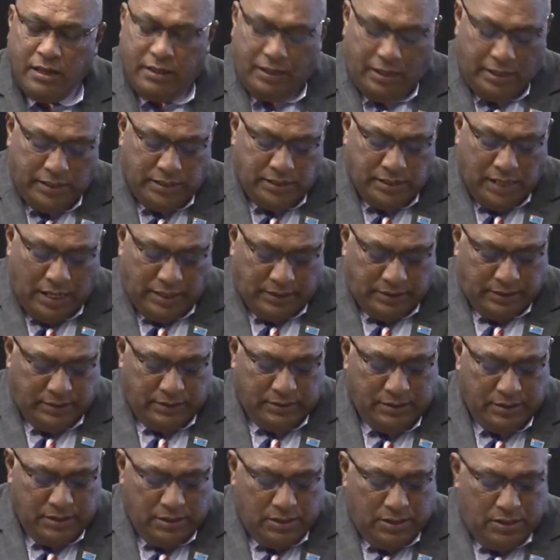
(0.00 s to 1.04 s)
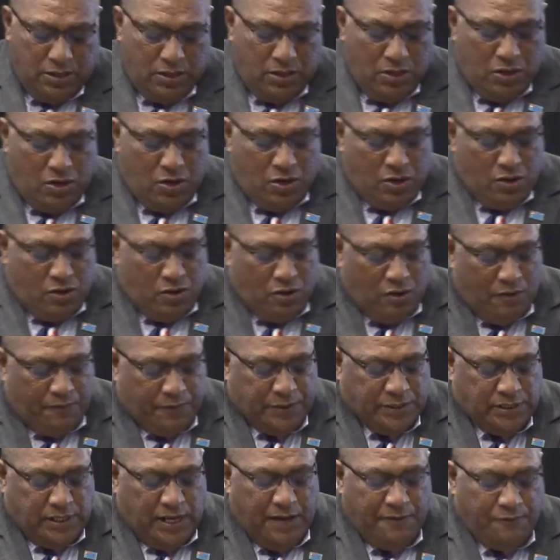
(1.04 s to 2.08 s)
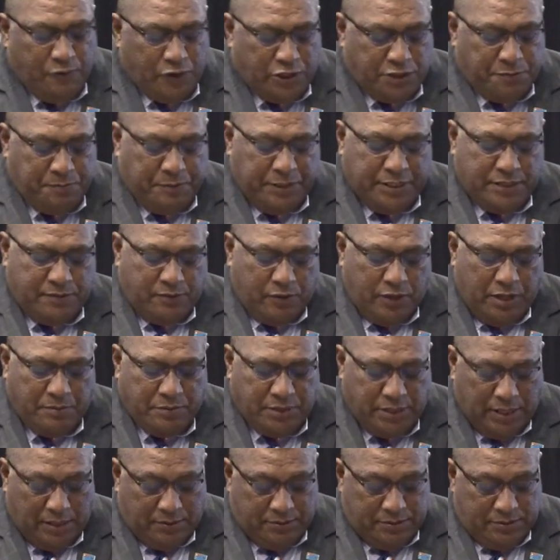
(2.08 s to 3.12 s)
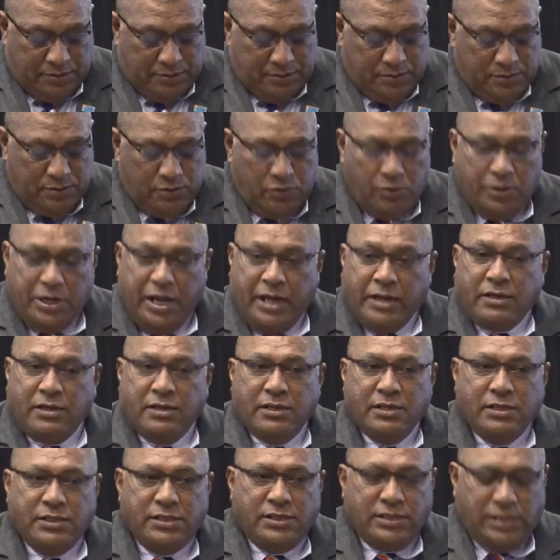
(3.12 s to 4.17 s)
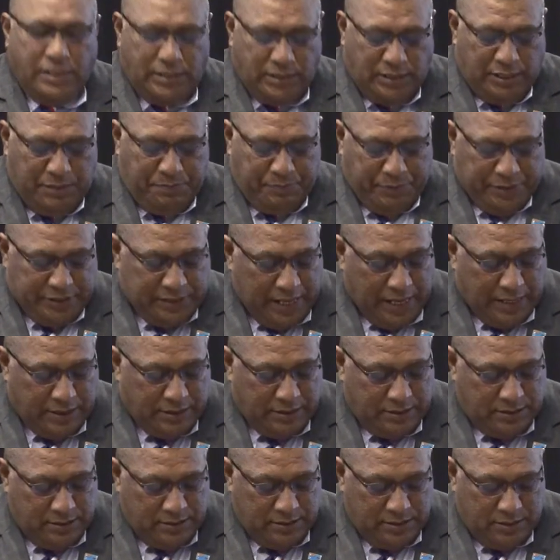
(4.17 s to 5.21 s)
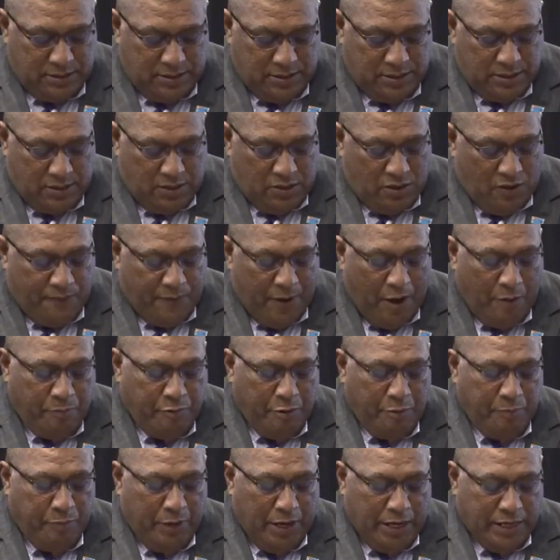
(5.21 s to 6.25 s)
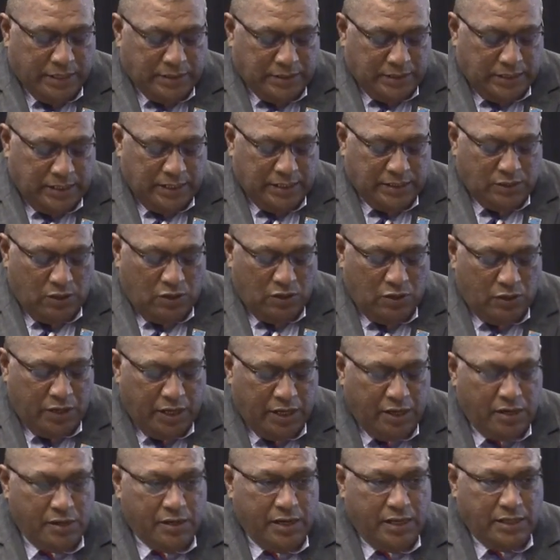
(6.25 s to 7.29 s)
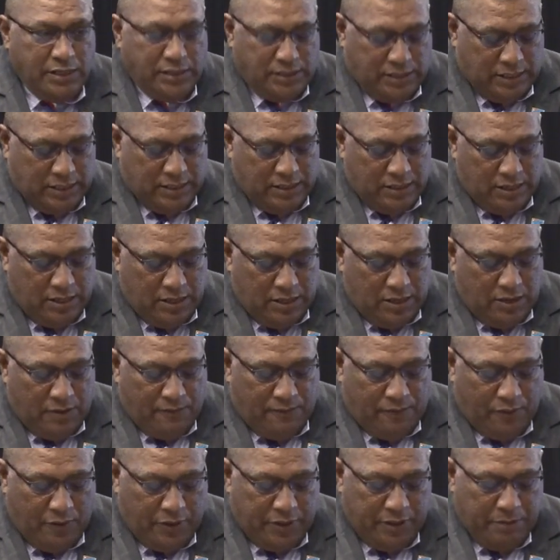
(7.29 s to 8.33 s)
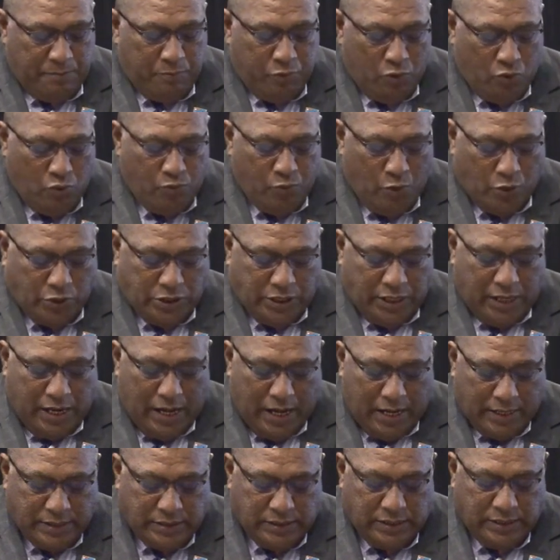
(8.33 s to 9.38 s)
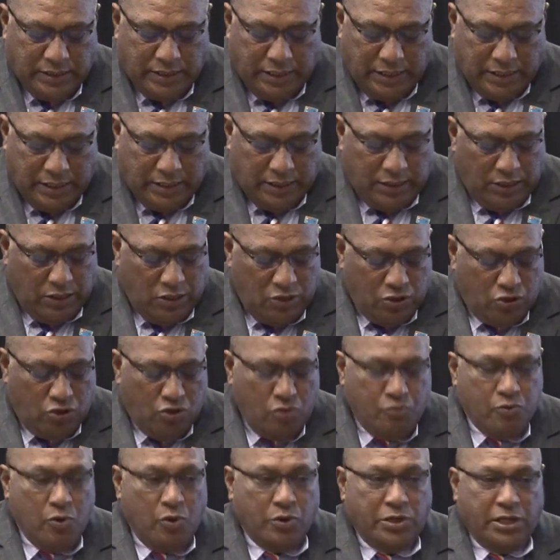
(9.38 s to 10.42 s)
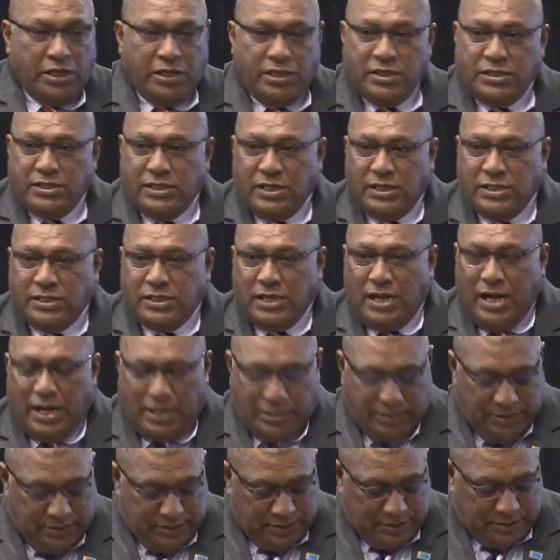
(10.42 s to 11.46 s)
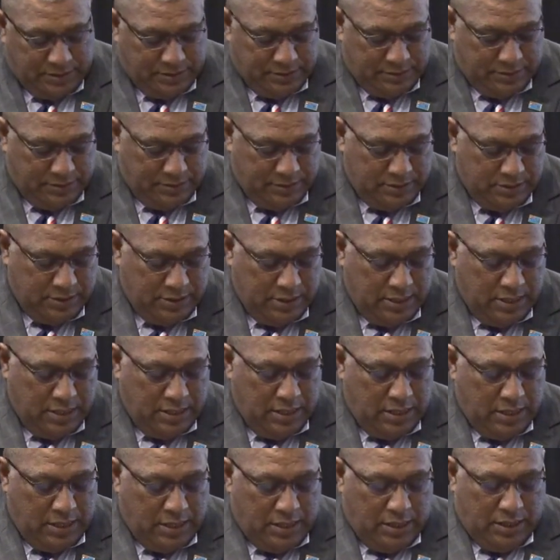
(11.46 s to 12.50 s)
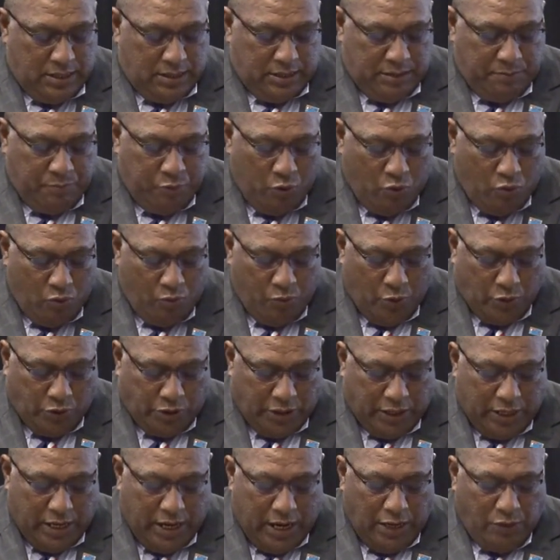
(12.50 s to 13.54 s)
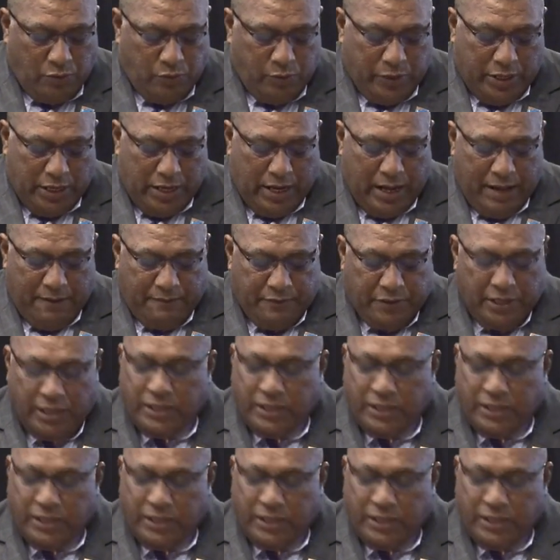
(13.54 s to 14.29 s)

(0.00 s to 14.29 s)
The result of this effort speaks for themselves. Today, 60% of our population has already registered for the blue voter cards needed to vote in this year's elections. The blue voter card will have